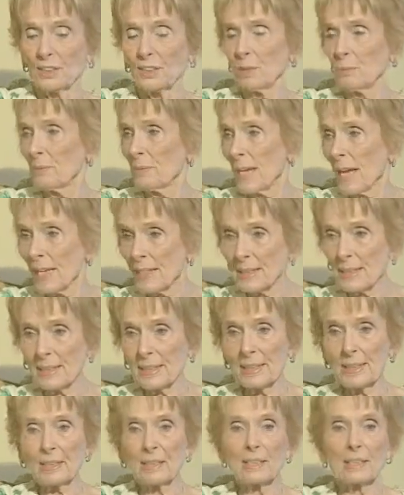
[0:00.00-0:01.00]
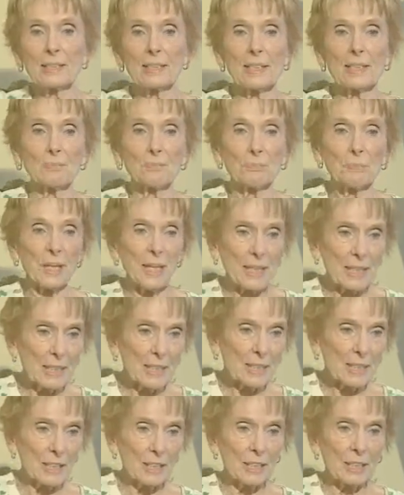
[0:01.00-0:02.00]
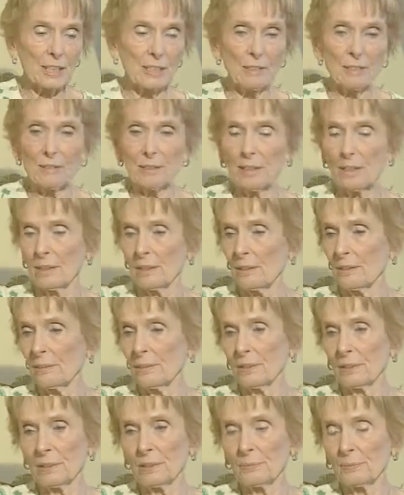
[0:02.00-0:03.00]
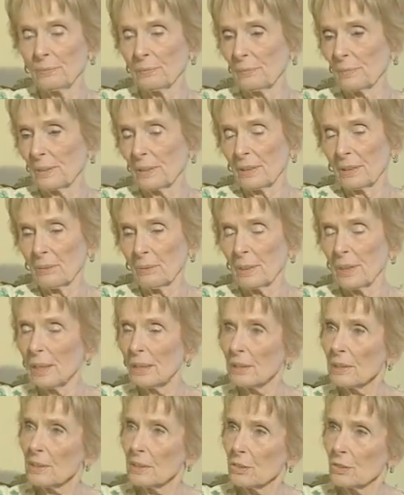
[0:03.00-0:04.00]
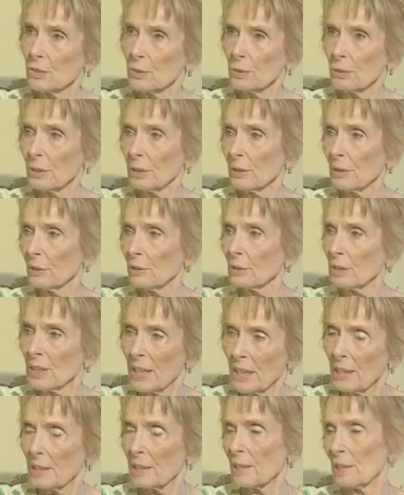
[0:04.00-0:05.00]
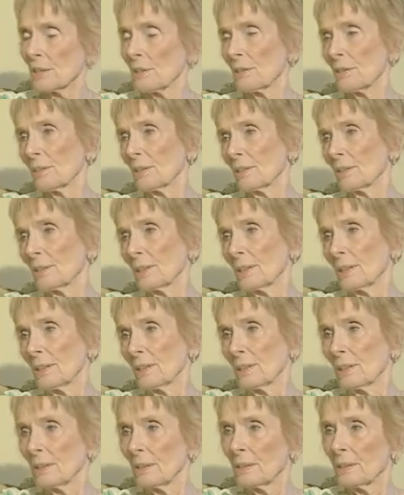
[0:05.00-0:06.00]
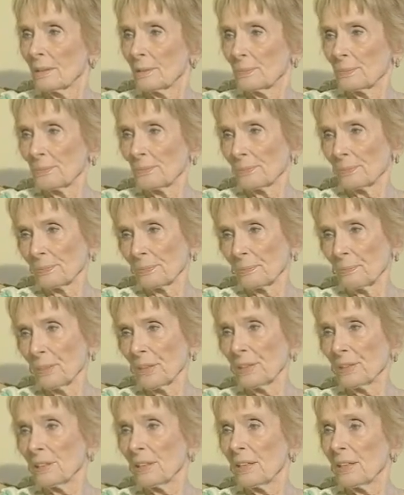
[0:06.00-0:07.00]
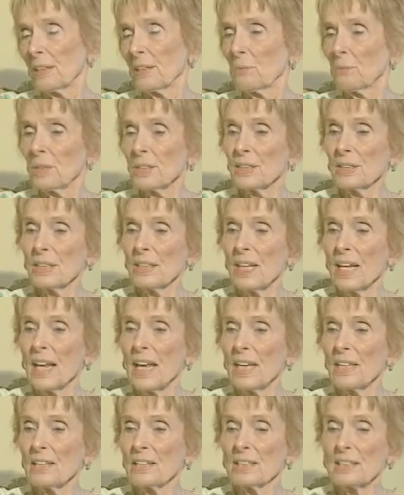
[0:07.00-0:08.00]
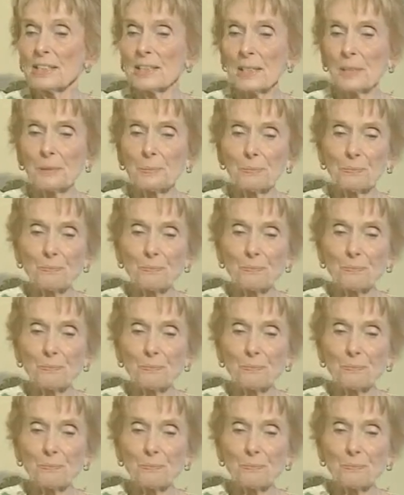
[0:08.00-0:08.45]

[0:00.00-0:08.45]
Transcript: gymnastics and painting and what else did Julie do? Tennis. But it wasn't as